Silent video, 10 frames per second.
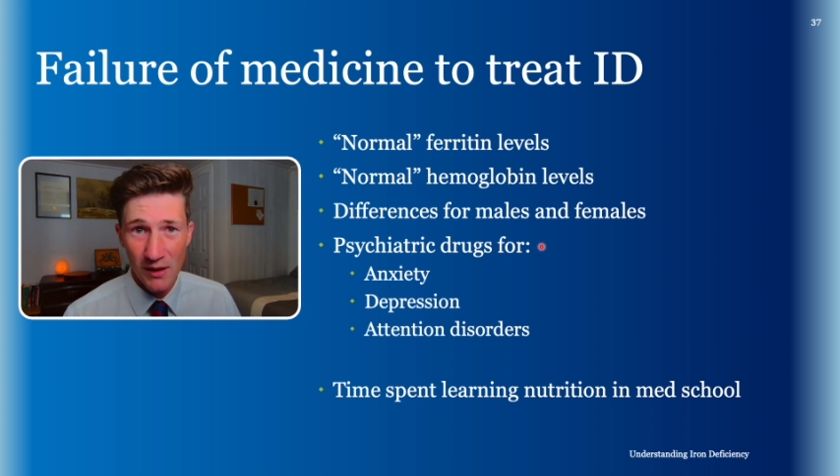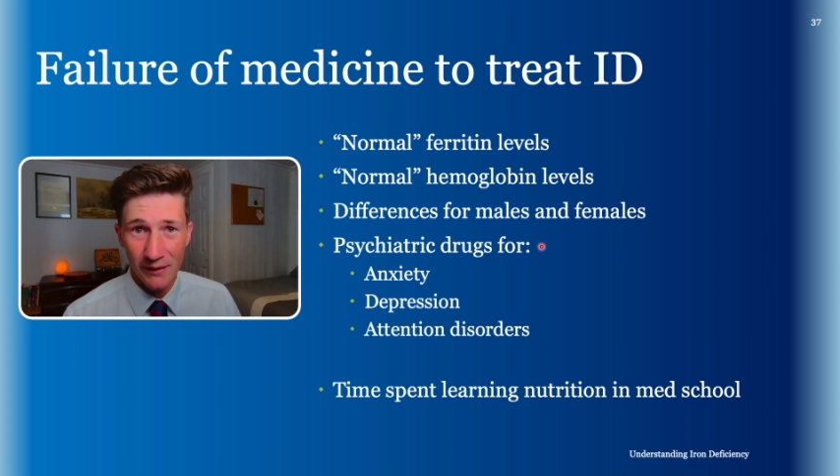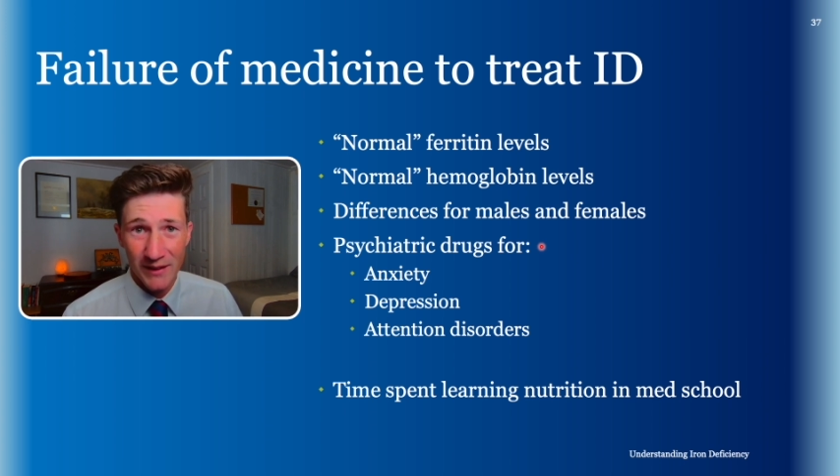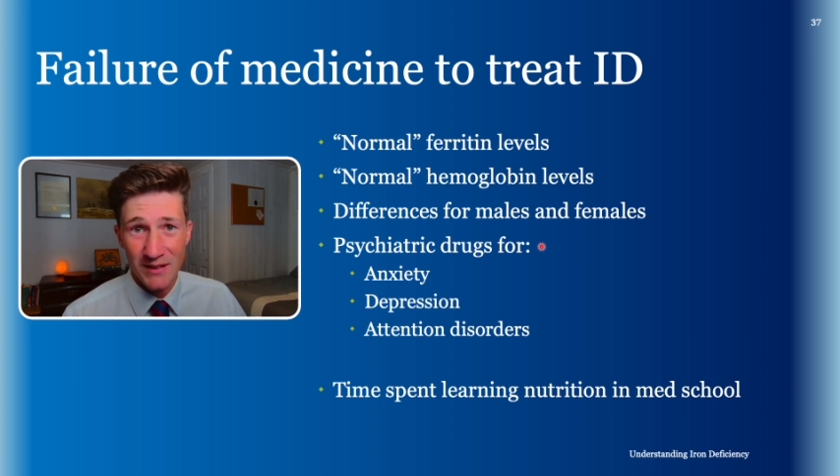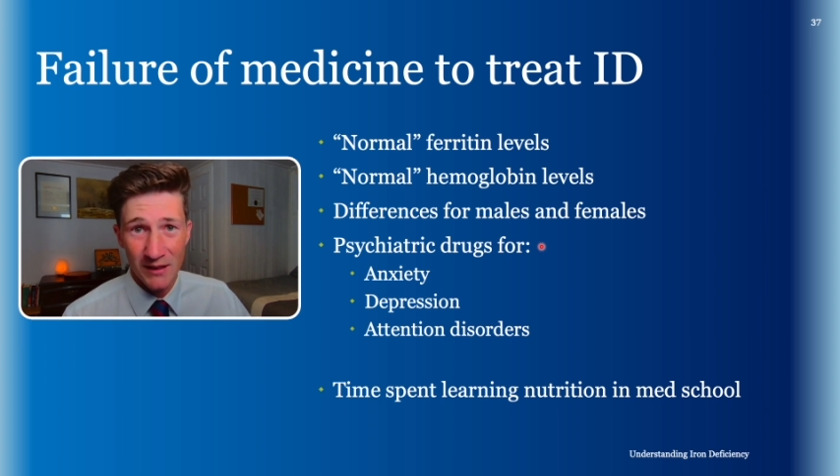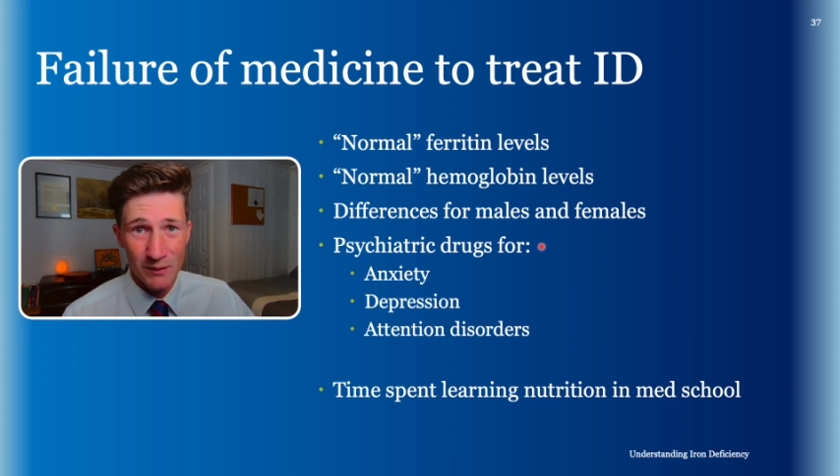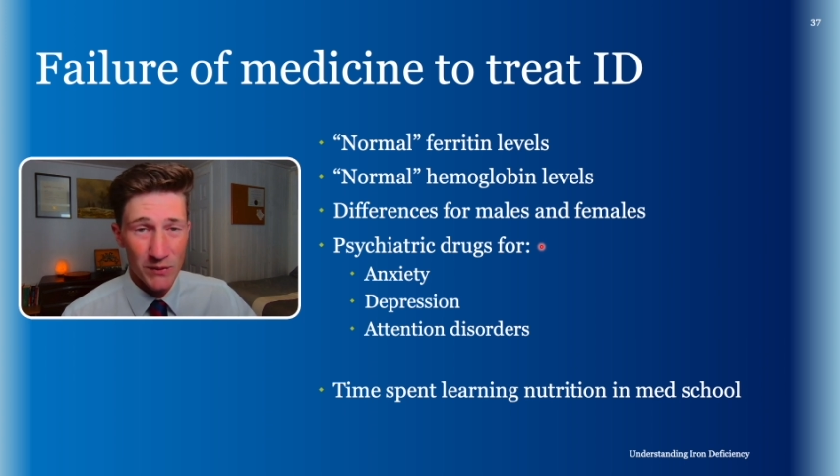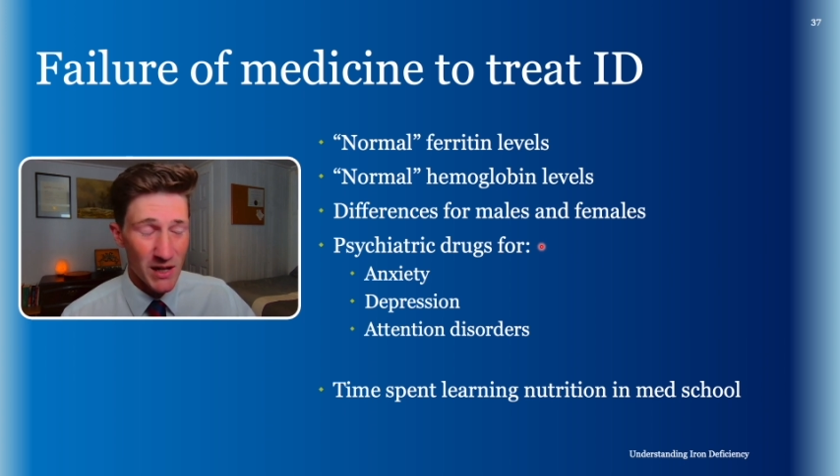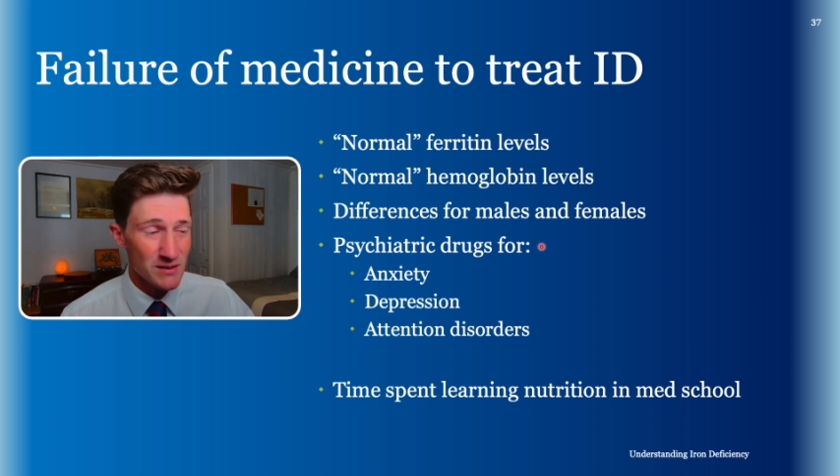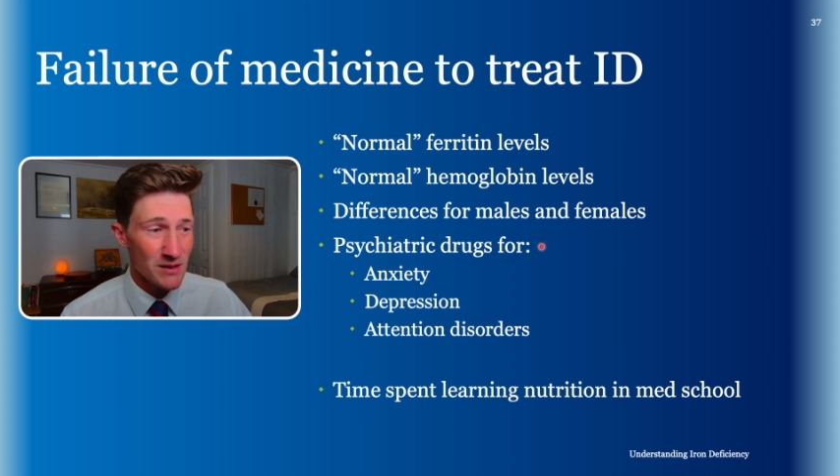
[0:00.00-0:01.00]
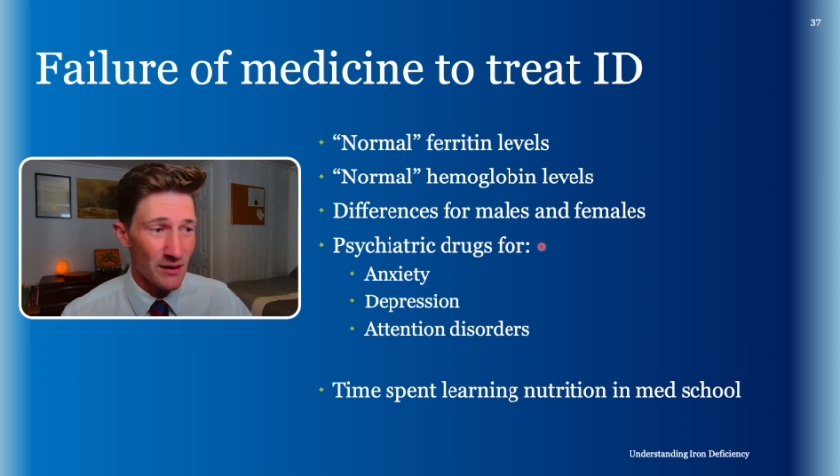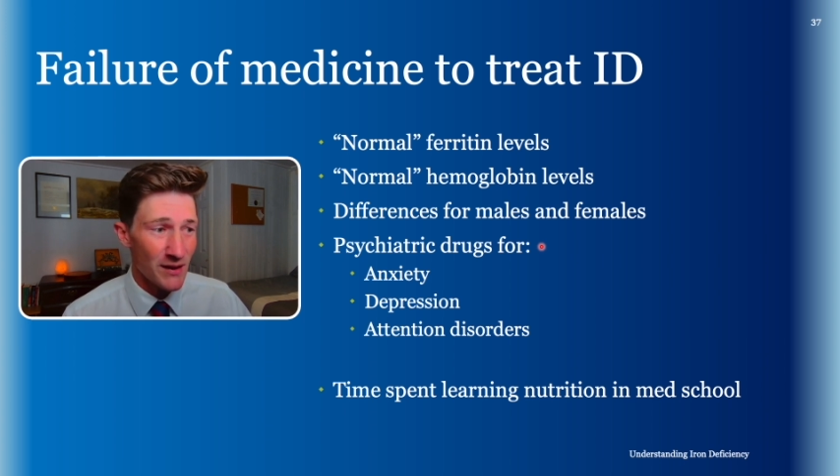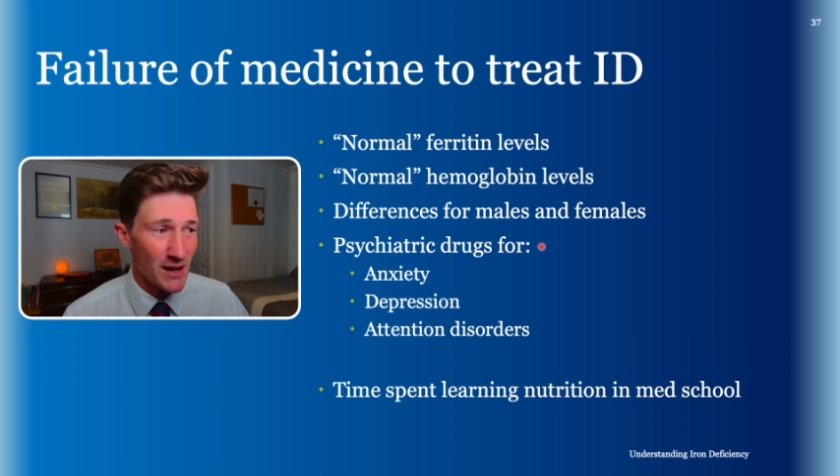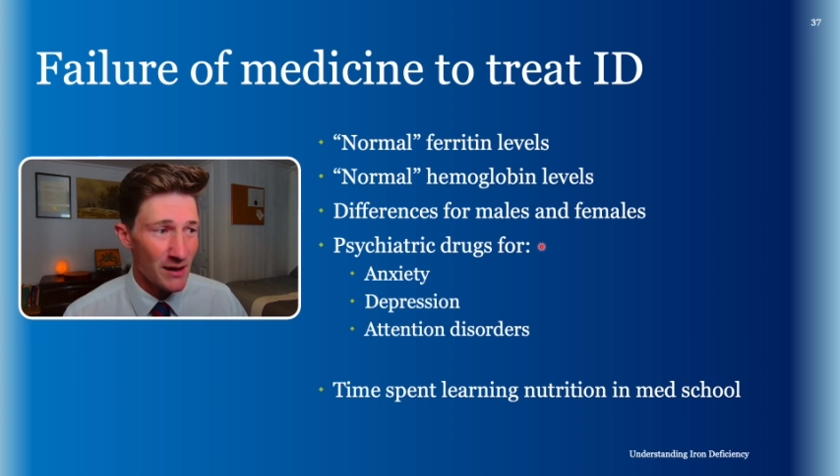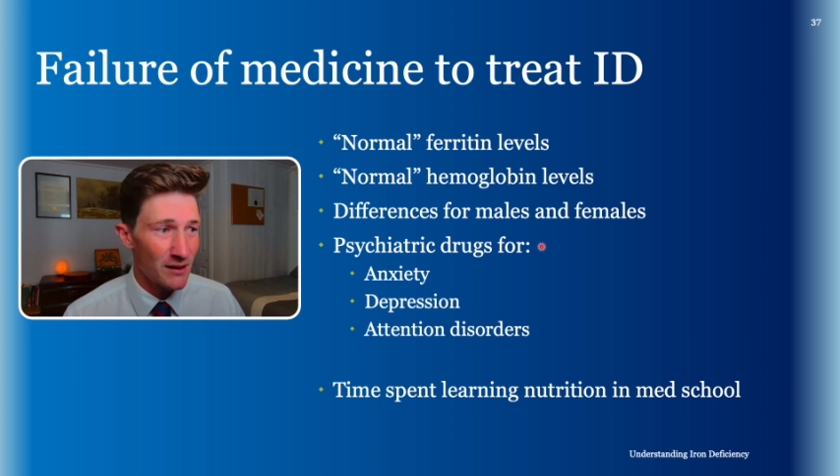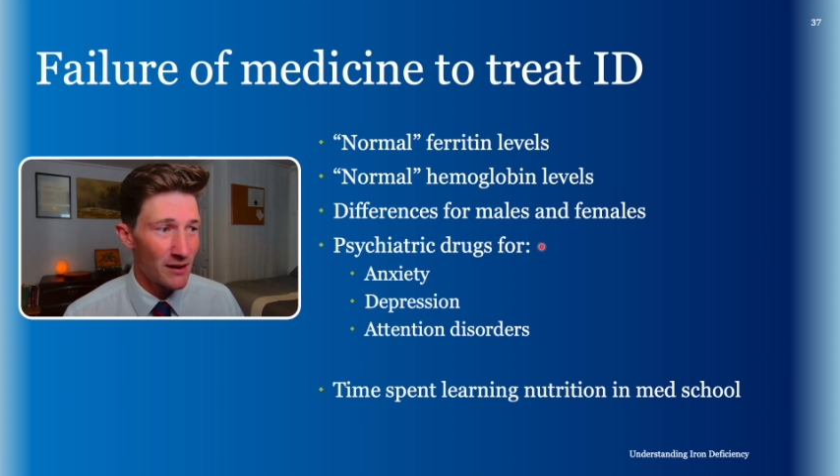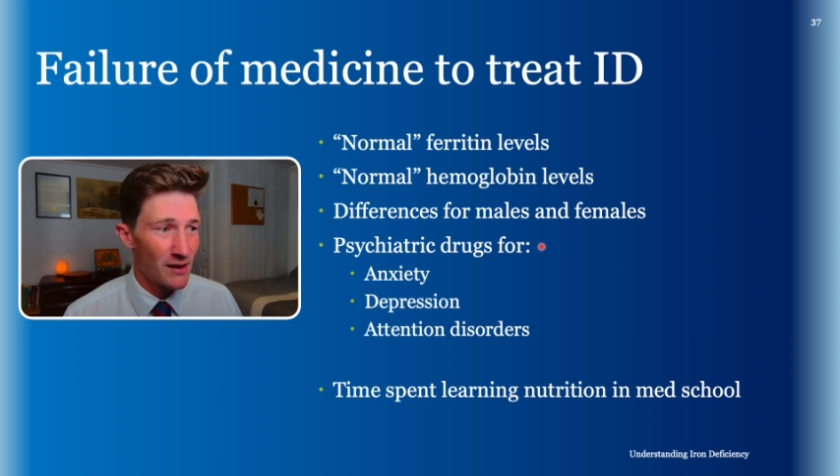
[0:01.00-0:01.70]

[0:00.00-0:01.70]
Let's get them tested on that.